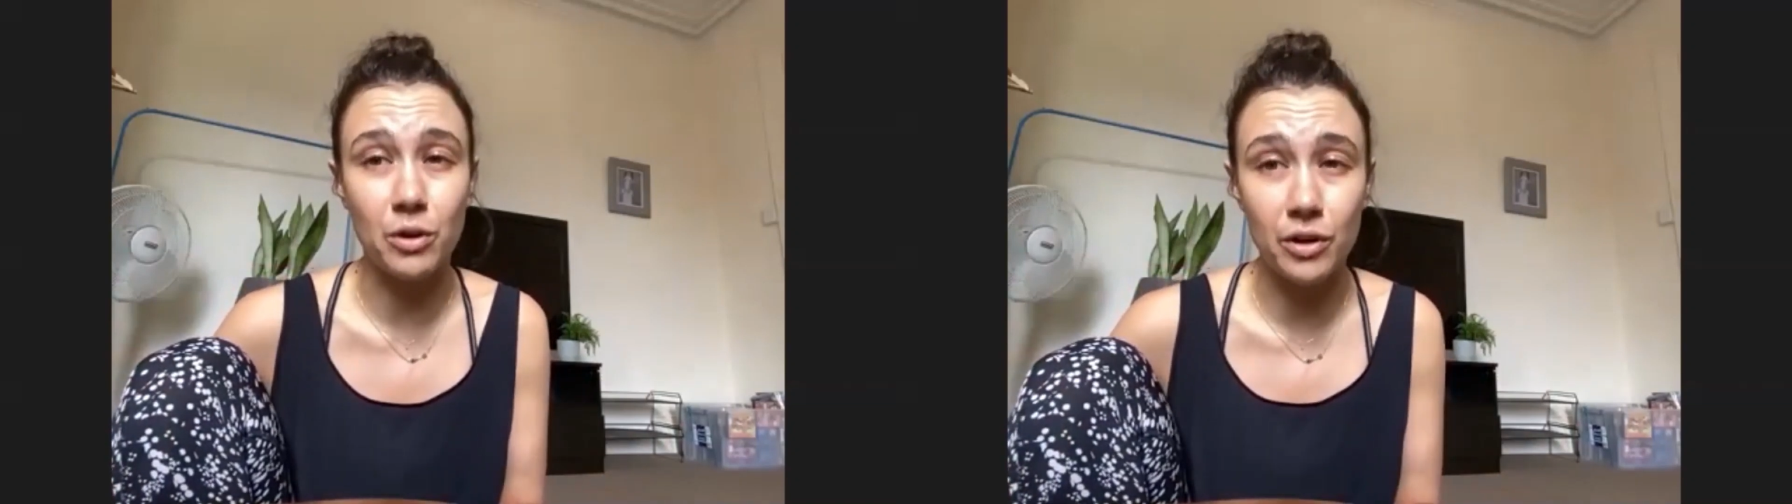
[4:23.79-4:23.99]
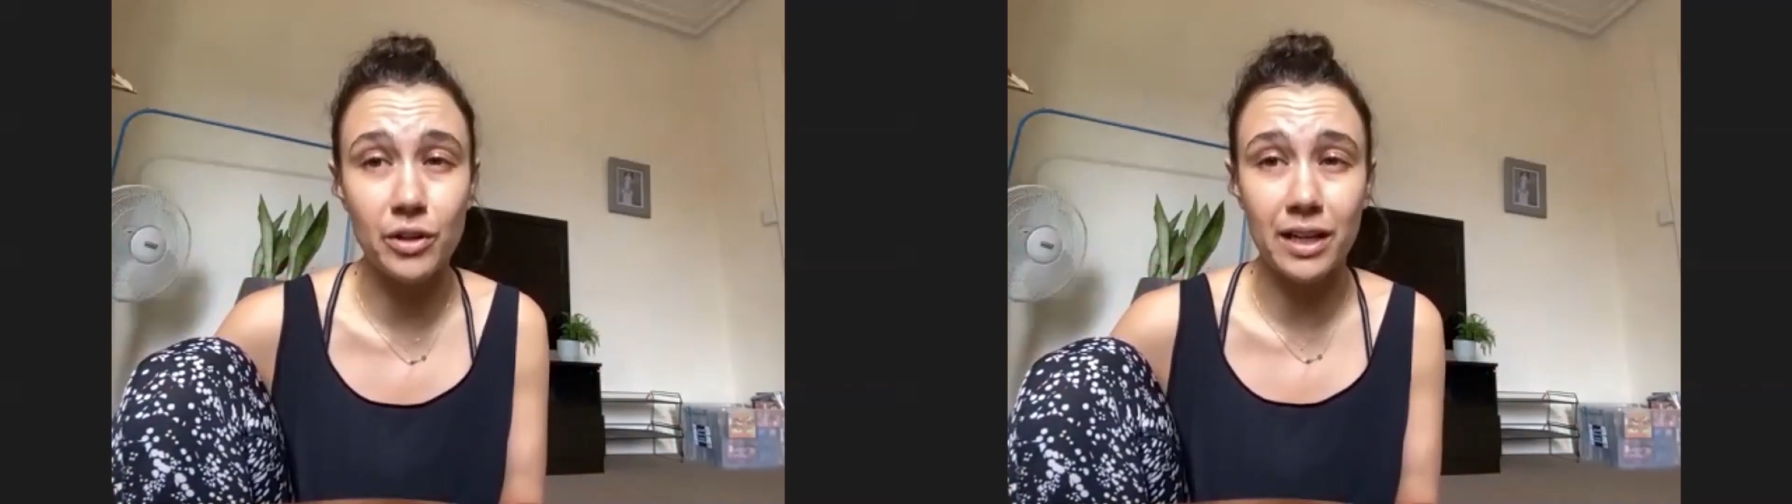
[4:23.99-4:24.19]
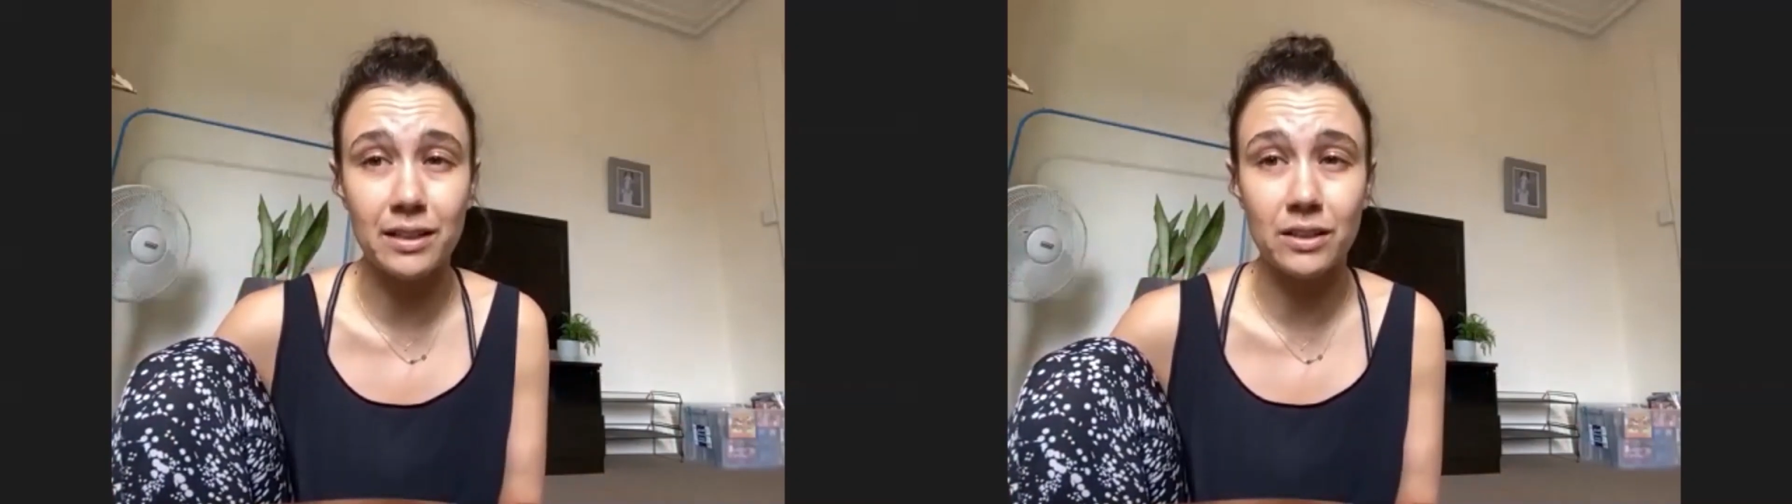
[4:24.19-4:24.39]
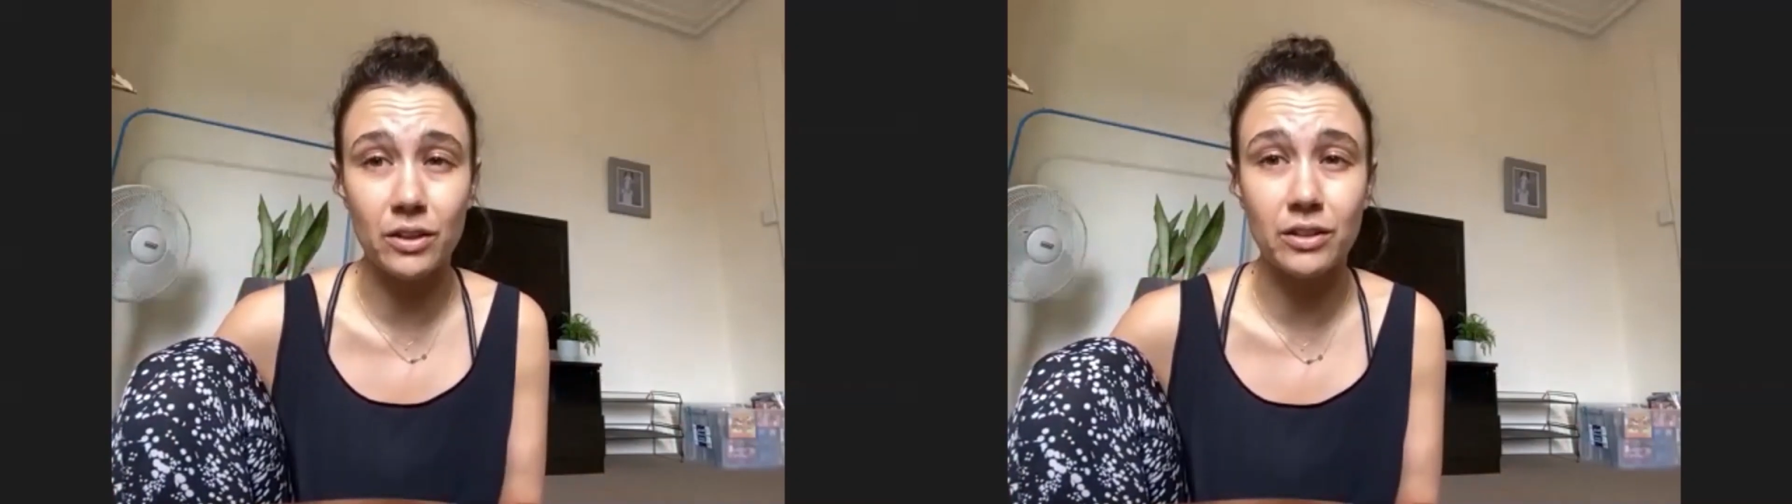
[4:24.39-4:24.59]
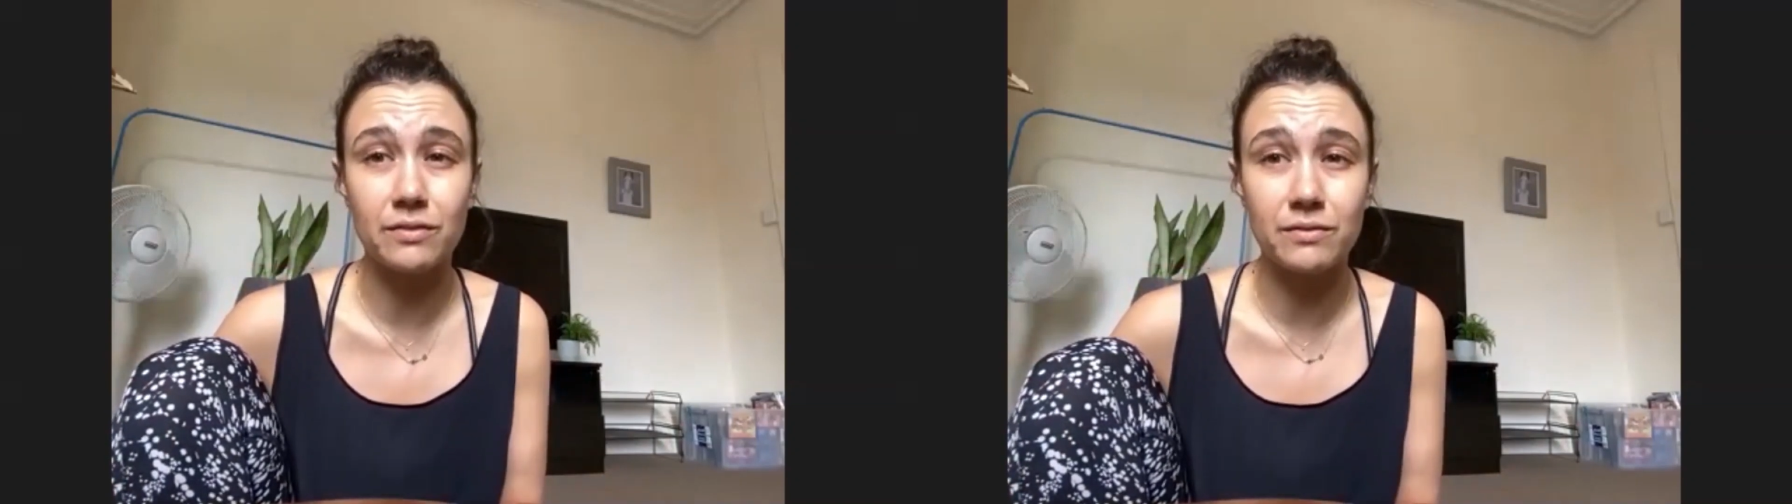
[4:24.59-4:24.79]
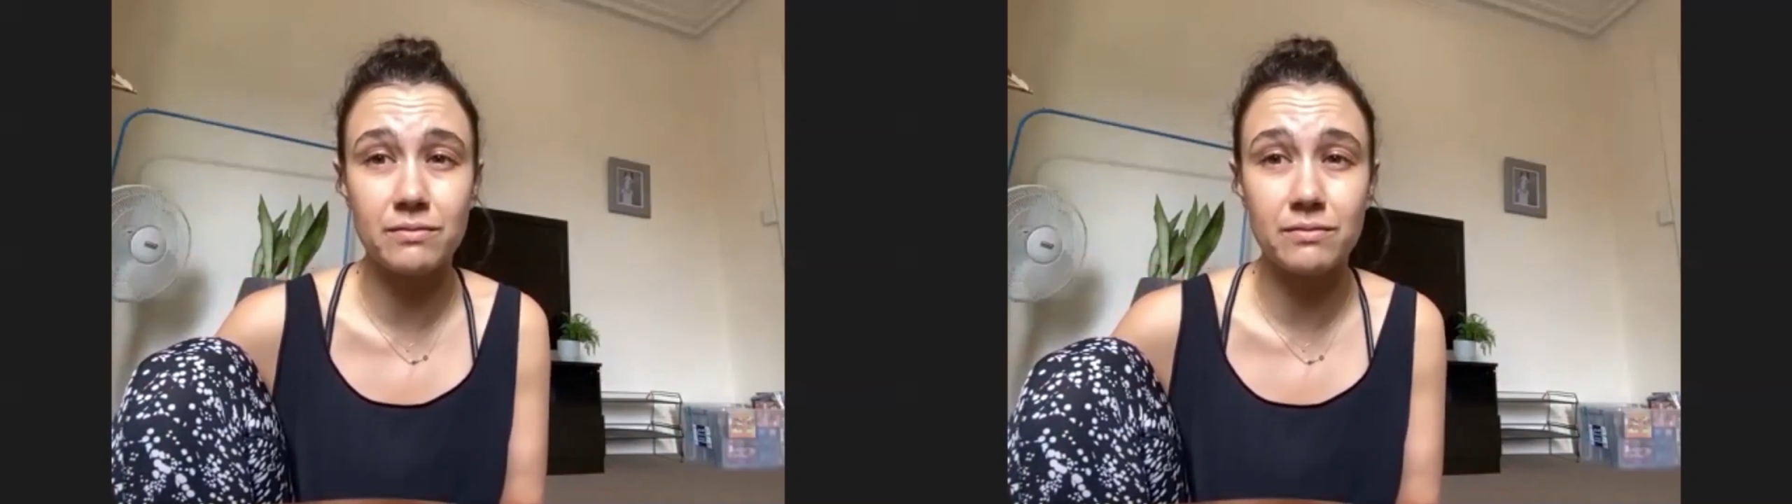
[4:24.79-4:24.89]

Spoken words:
work and a lot of